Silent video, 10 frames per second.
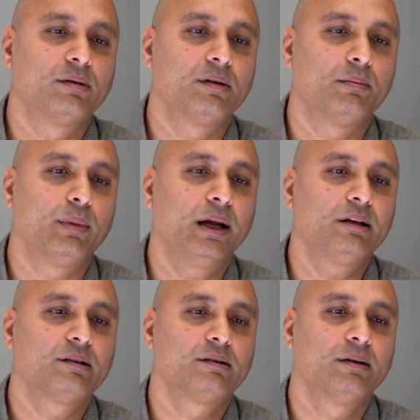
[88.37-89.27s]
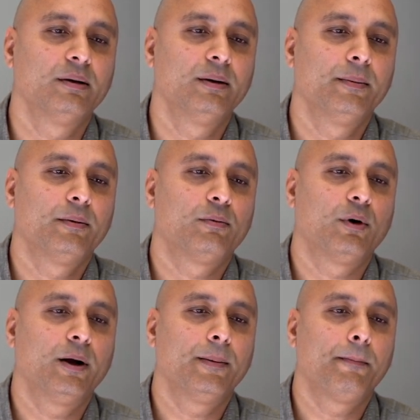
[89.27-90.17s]
banks,
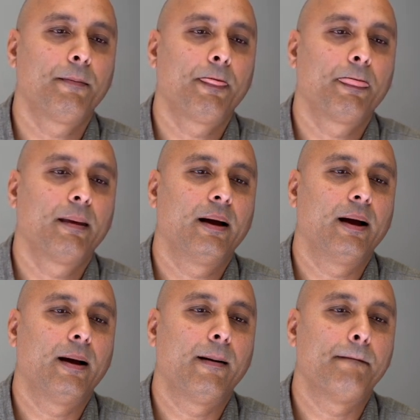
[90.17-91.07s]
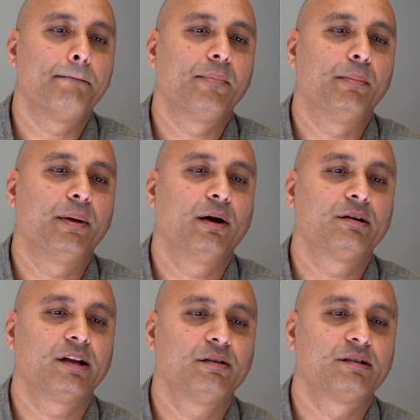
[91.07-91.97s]
right? The
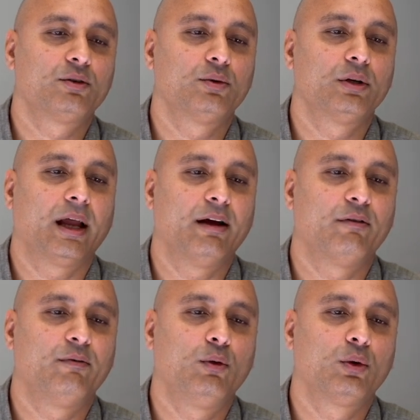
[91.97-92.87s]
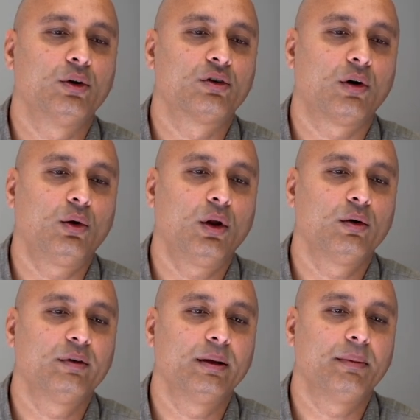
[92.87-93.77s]
parents still have full control
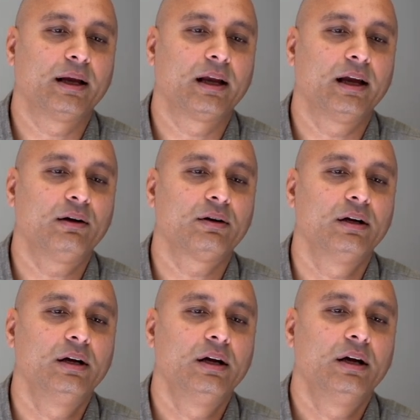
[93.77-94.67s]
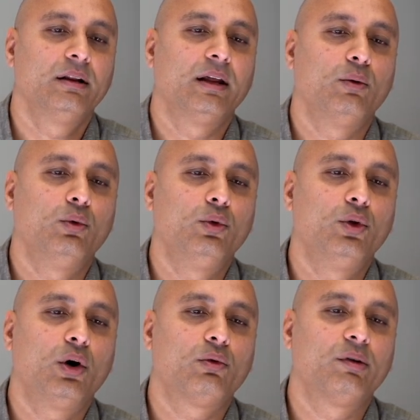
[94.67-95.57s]
over their bank account. They will
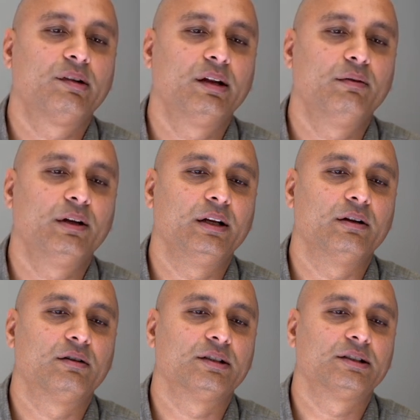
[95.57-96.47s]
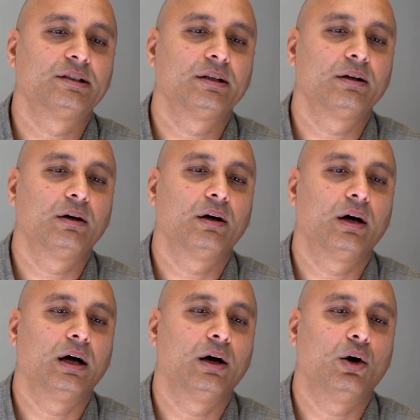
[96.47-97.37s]
not receive any interest
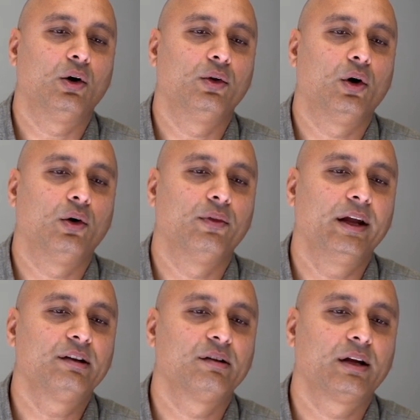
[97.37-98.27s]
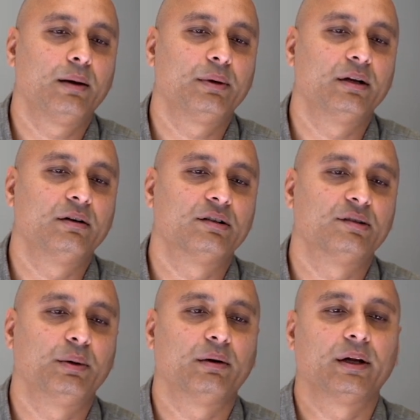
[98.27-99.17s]
on that, so it can't be an
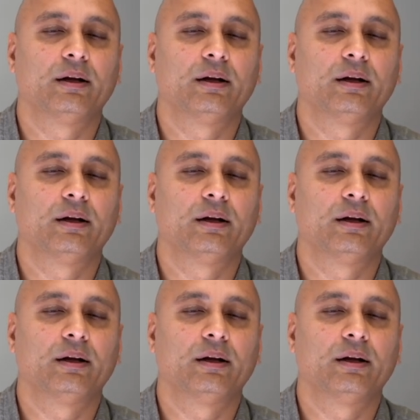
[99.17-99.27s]
interest-bearing